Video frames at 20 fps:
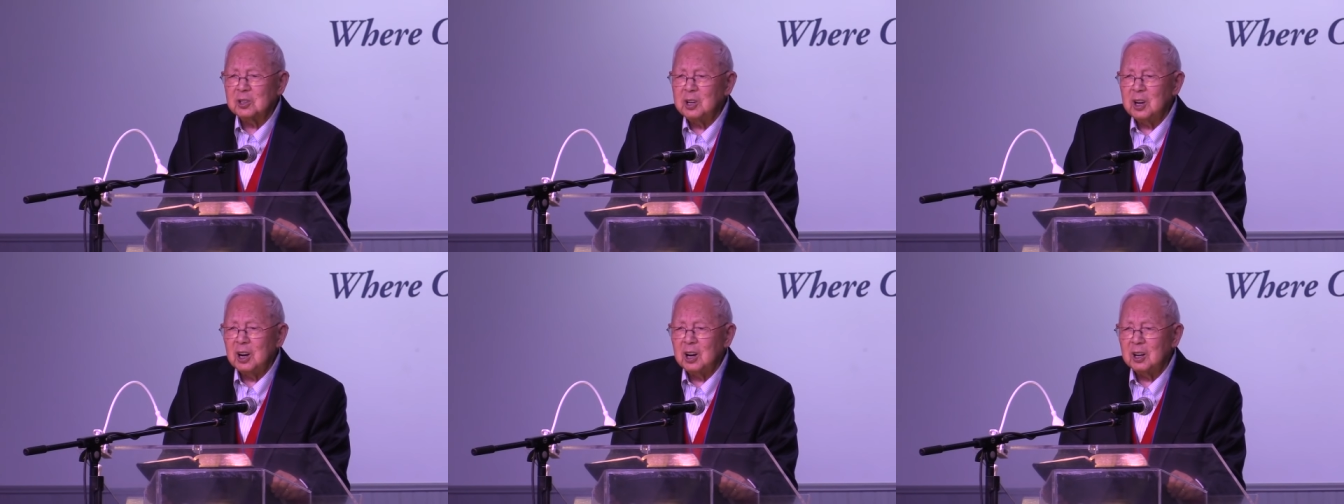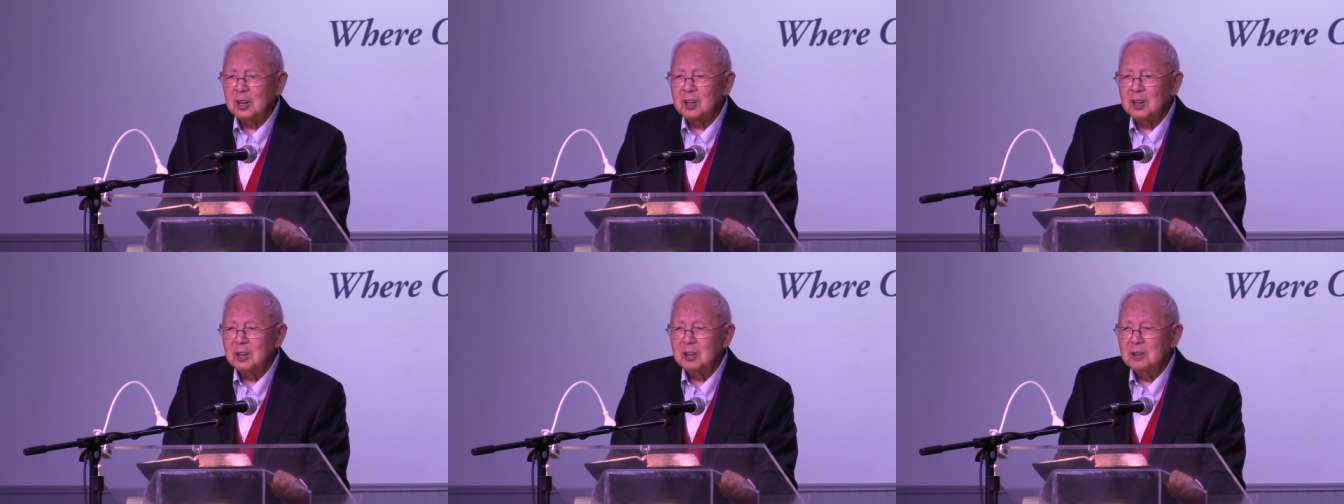
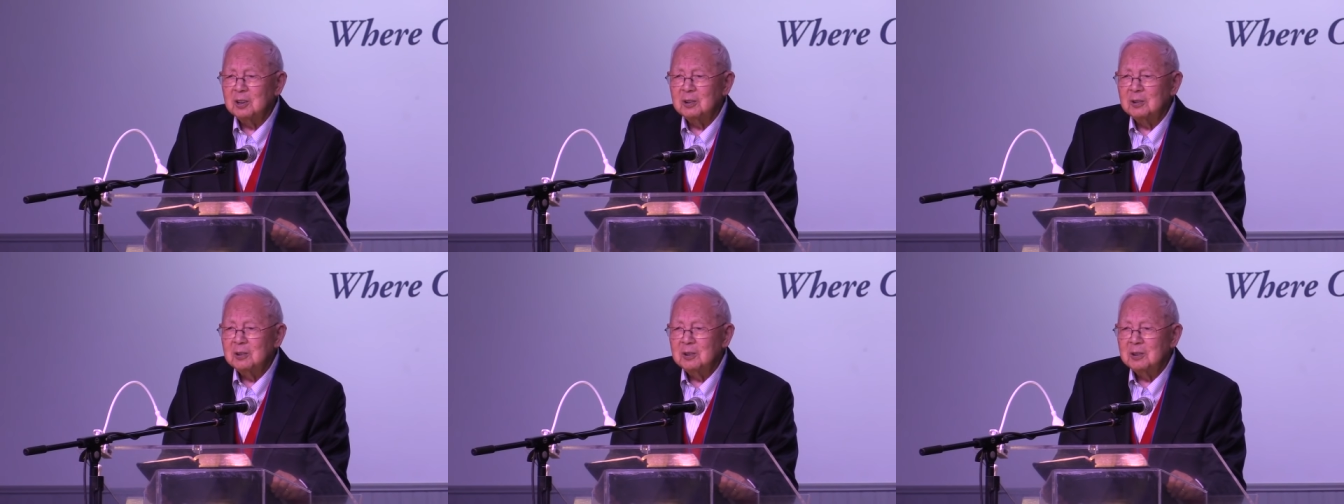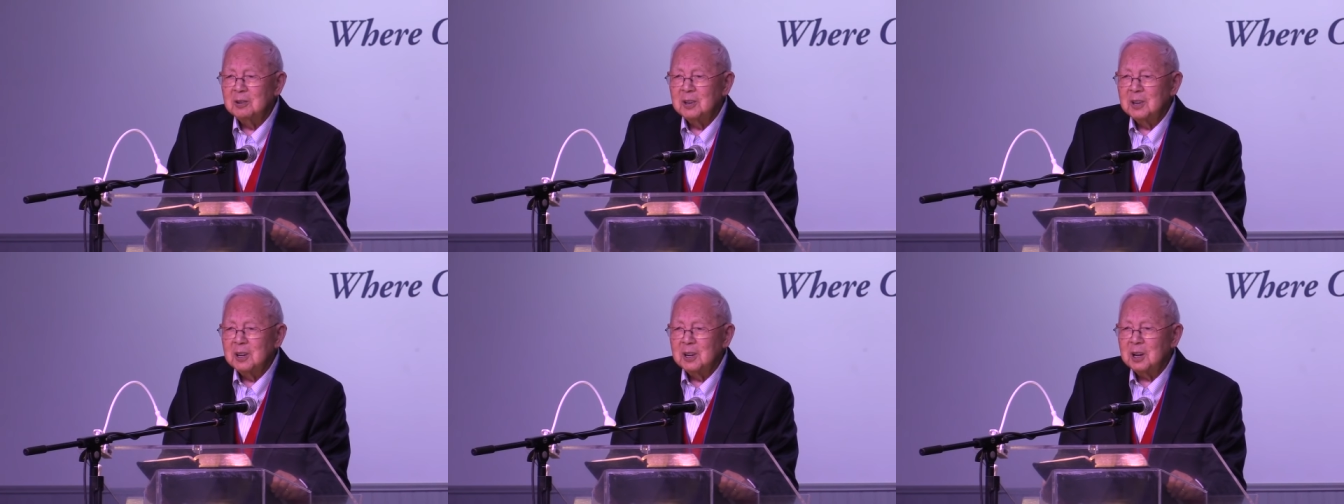yet,
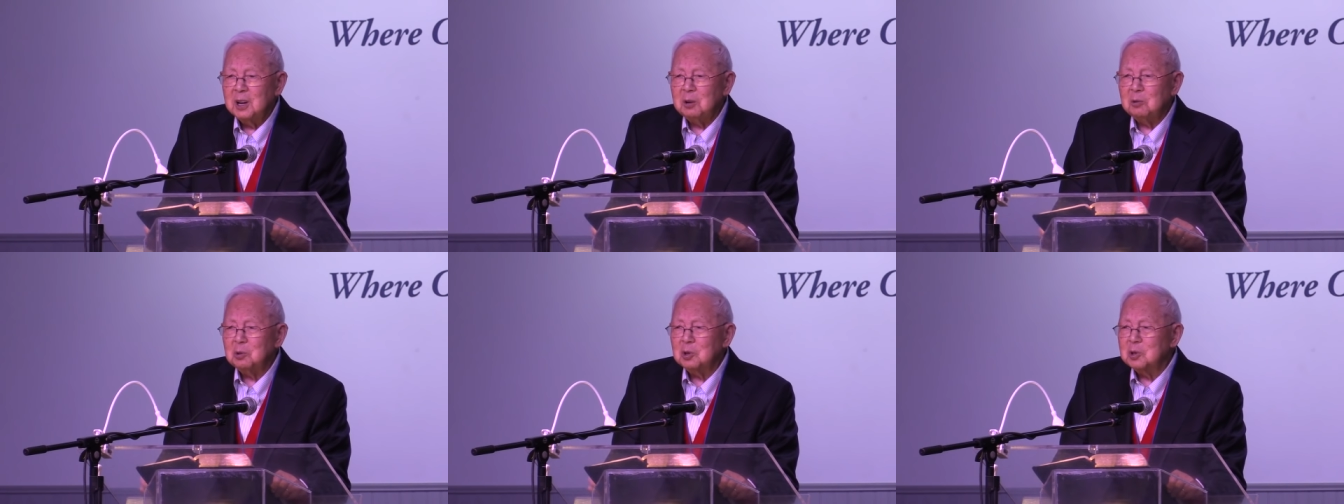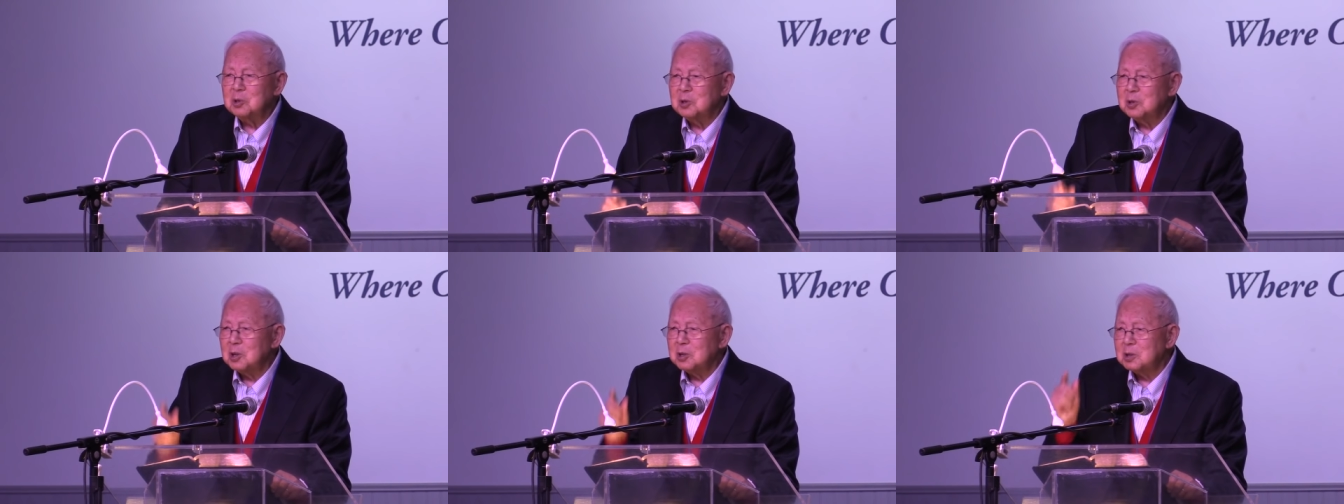he
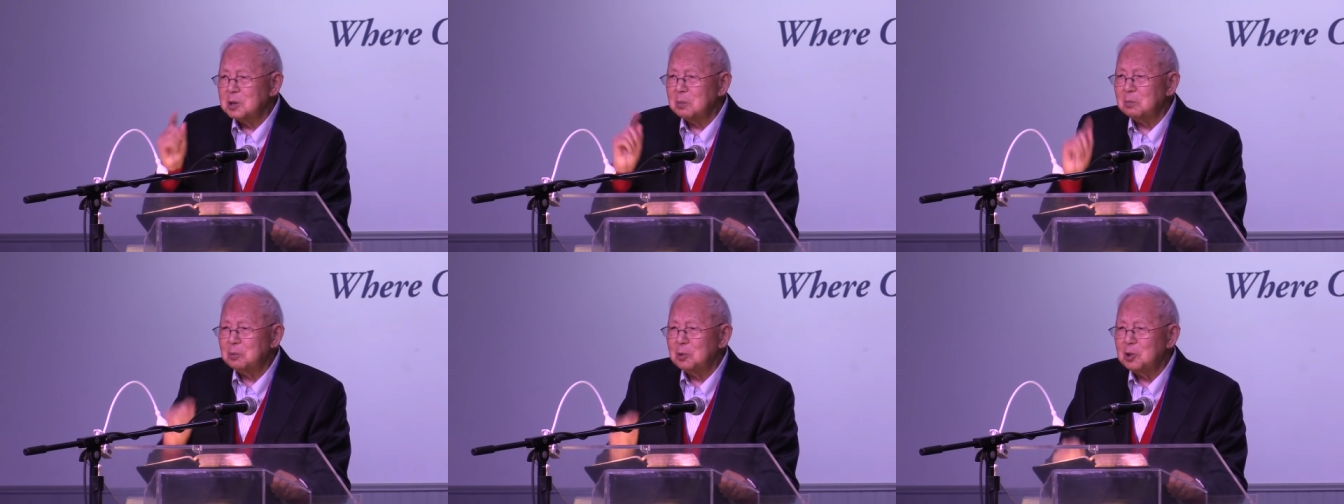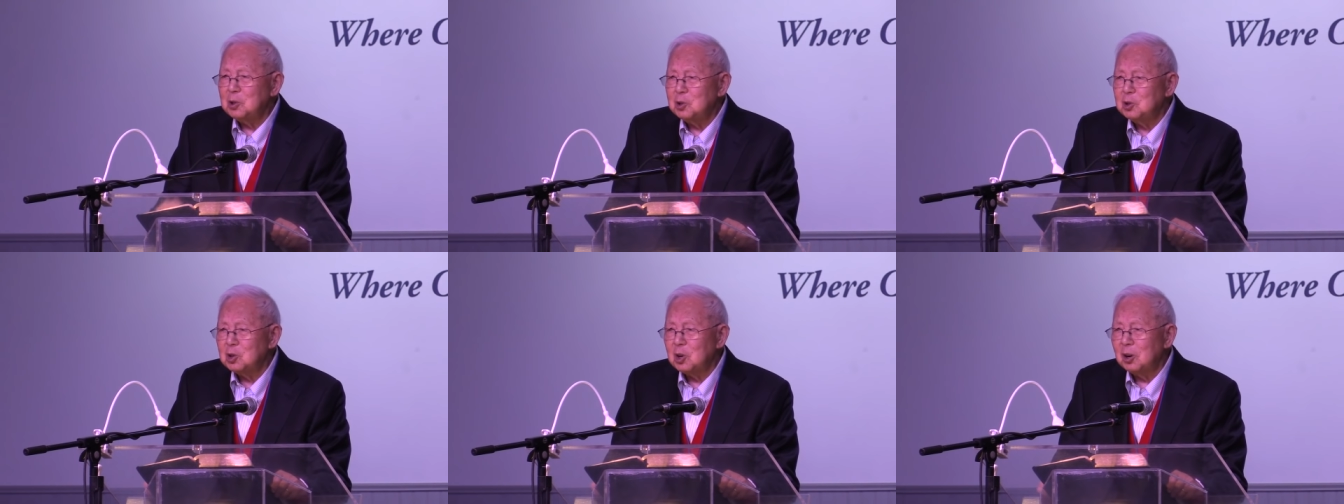was just a
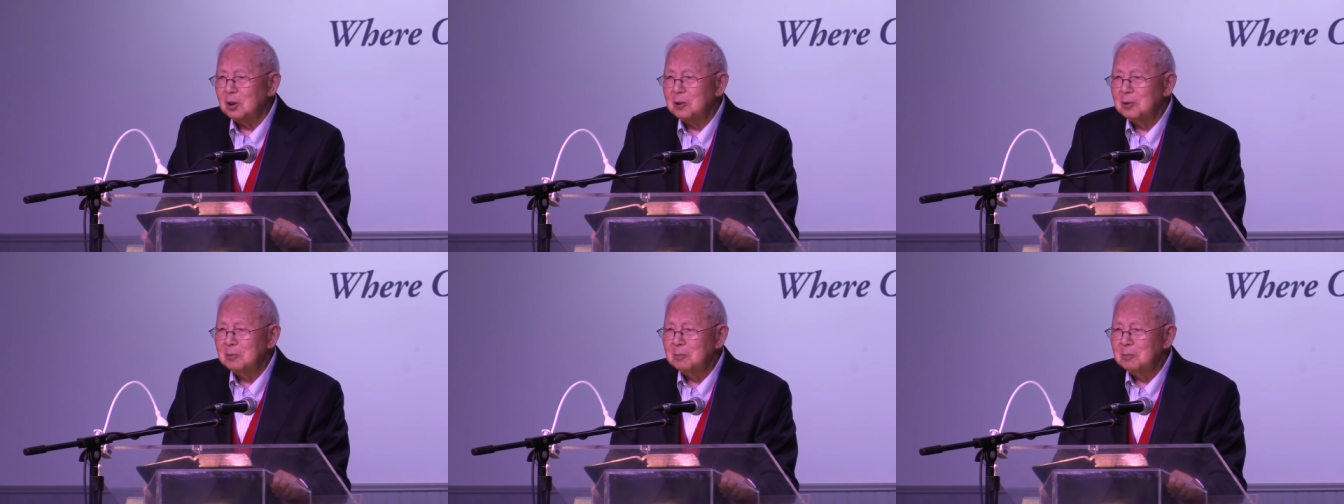preacher.